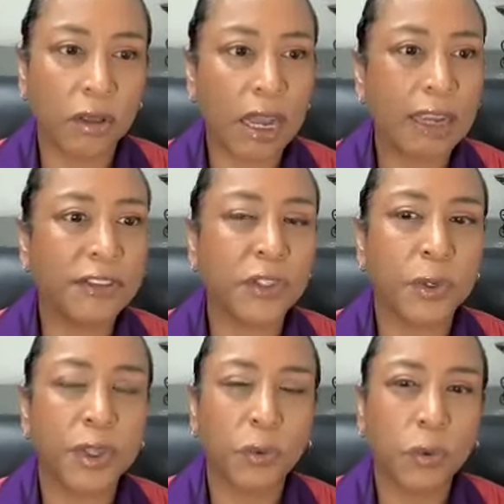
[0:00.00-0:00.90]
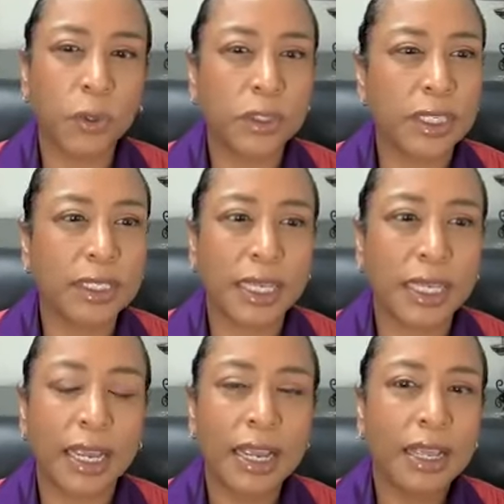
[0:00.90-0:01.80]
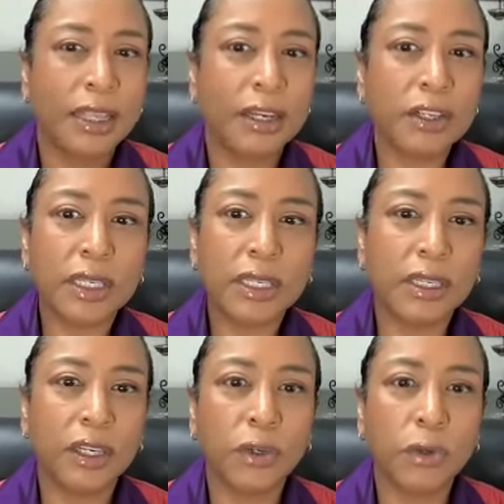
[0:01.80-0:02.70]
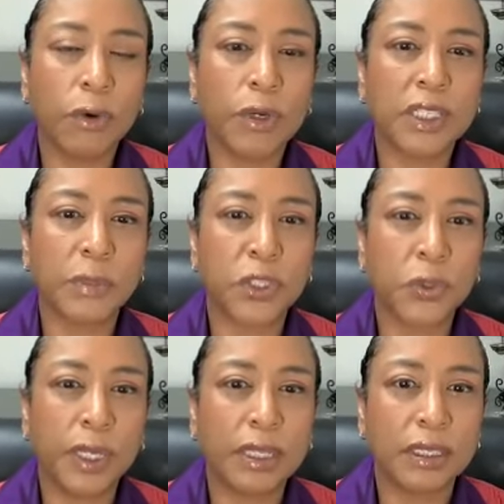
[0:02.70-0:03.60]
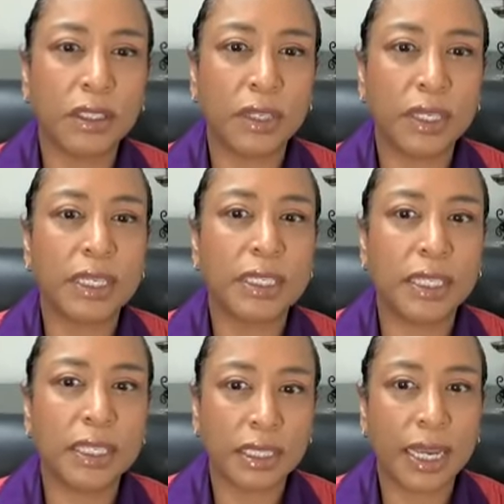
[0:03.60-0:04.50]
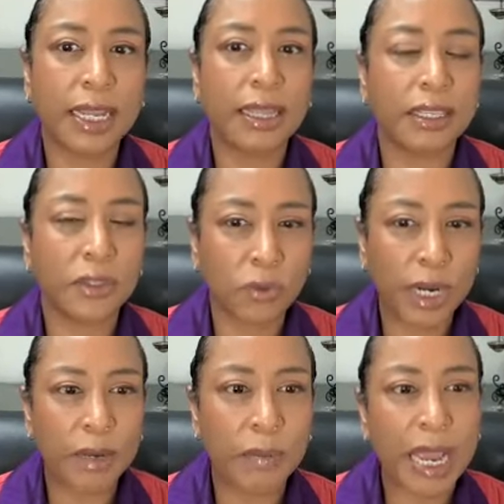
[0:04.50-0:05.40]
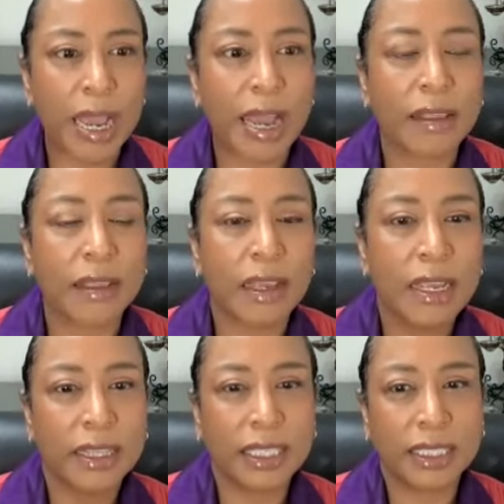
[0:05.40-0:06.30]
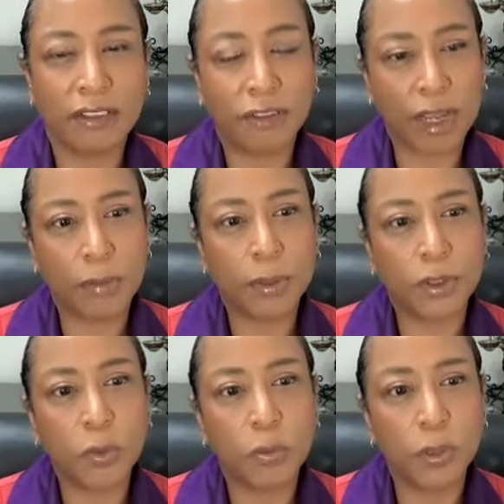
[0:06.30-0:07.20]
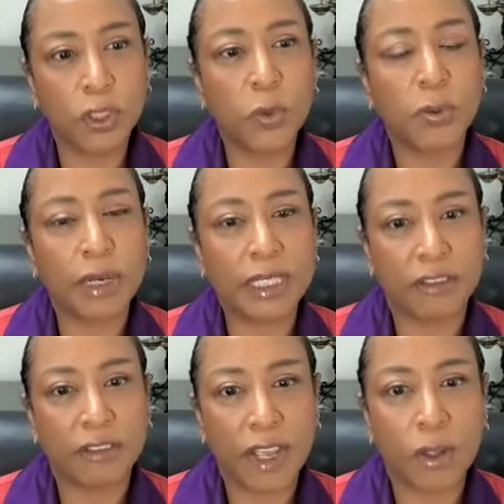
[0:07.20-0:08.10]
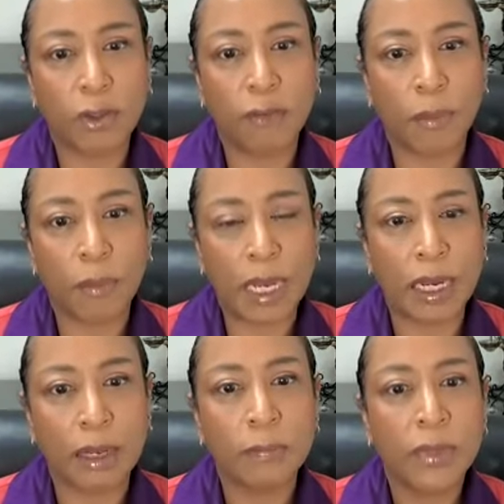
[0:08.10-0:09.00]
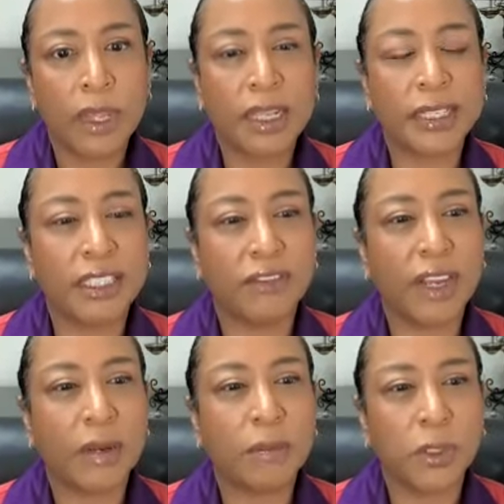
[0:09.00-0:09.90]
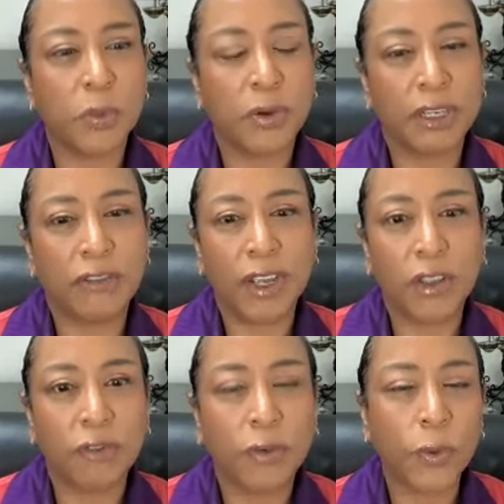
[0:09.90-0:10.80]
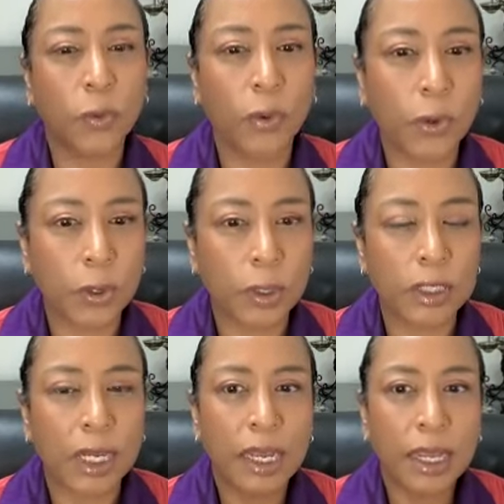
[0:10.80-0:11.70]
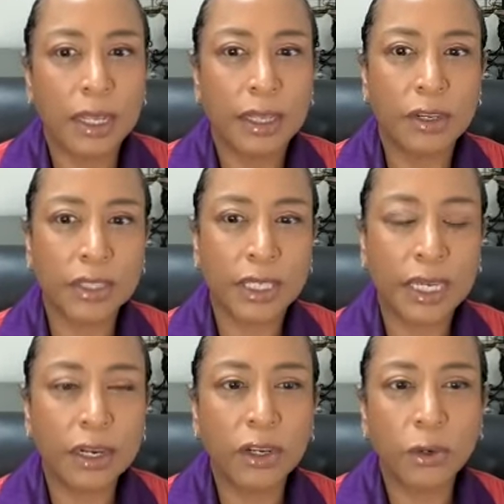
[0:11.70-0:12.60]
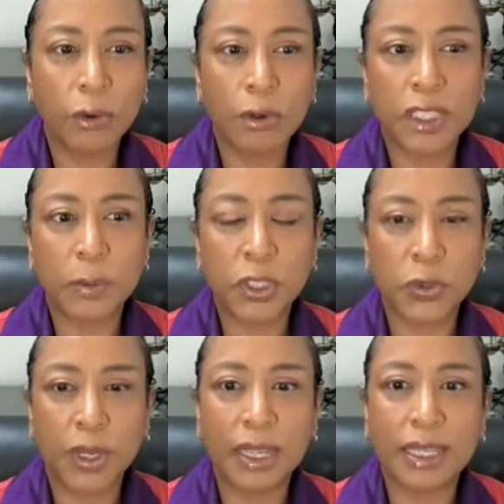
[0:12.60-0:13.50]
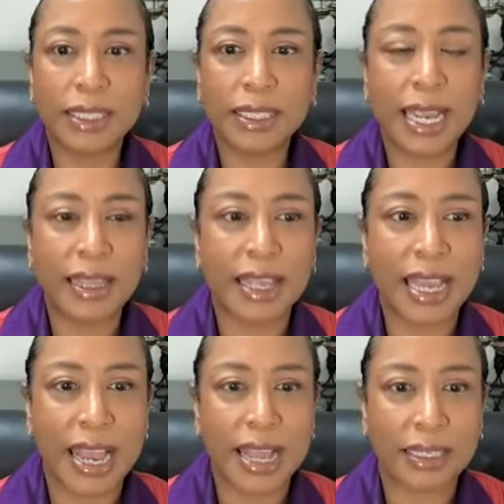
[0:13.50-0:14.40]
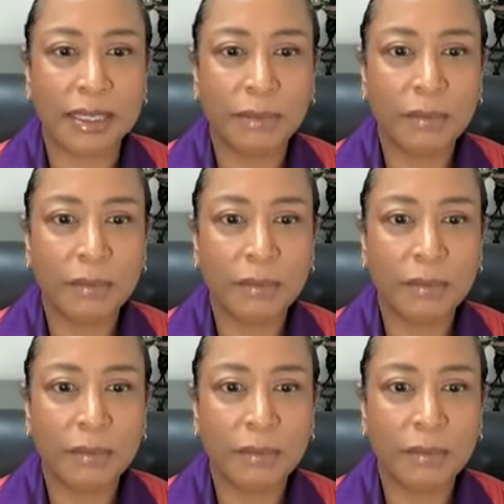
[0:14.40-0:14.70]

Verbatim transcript: our lives or in the world and say, there's an incongruence between this goodness, this light, this right path, this divine pl- blueprint of health for me, this divine blueprint of health for the world. There's an incongruence between this and that.